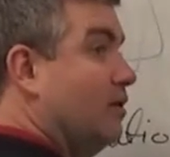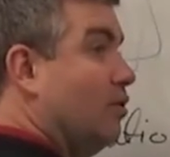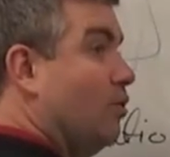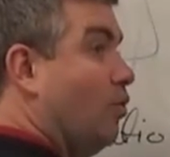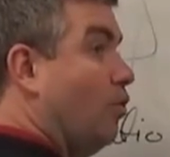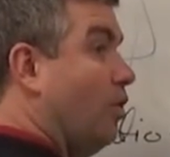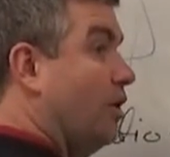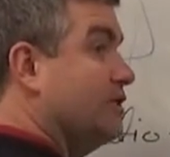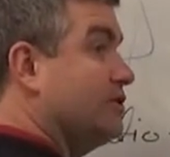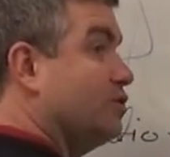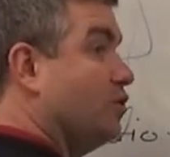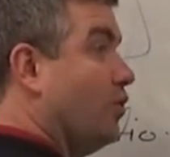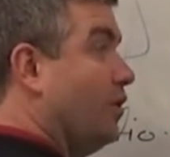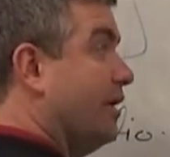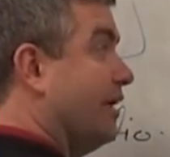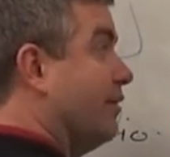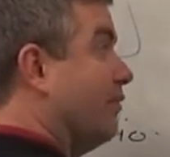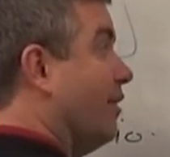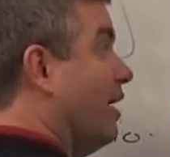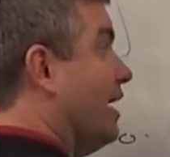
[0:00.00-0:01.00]

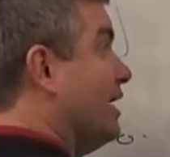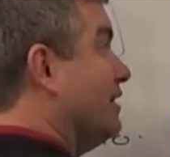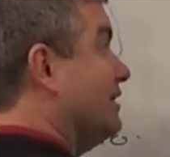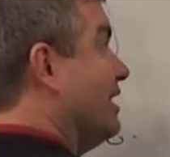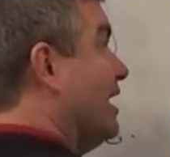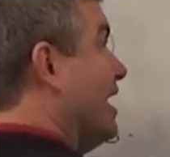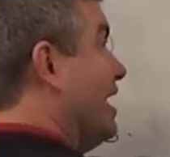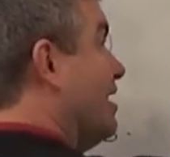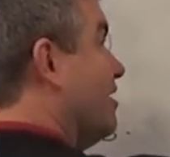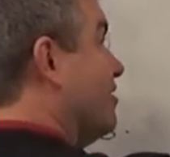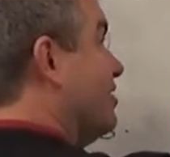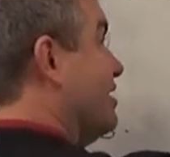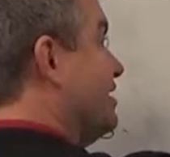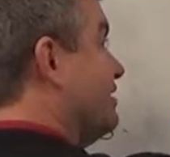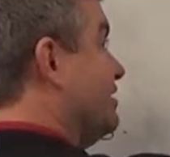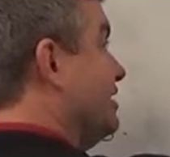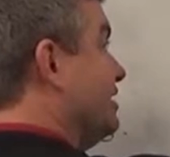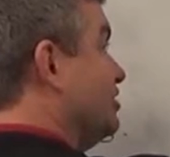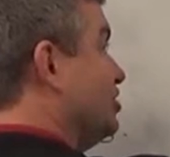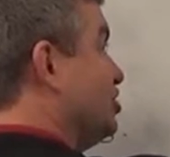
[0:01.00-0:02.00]
120, right? The area
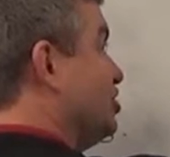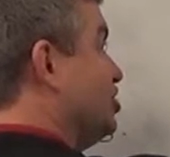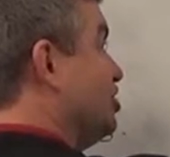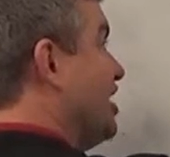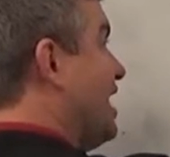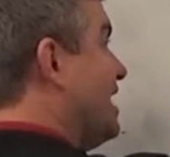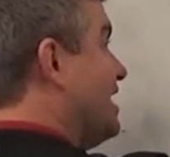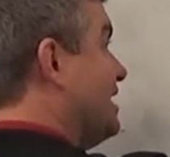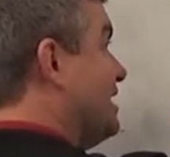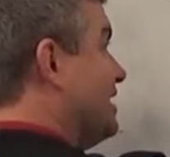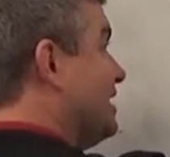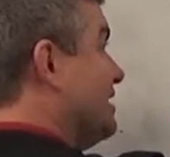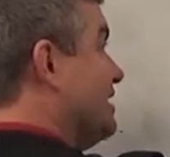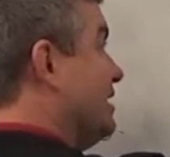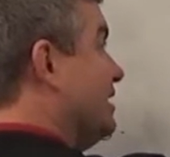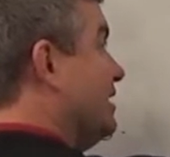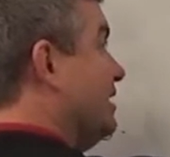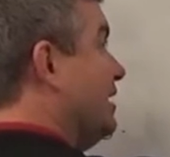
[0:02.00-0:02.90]
that's shaded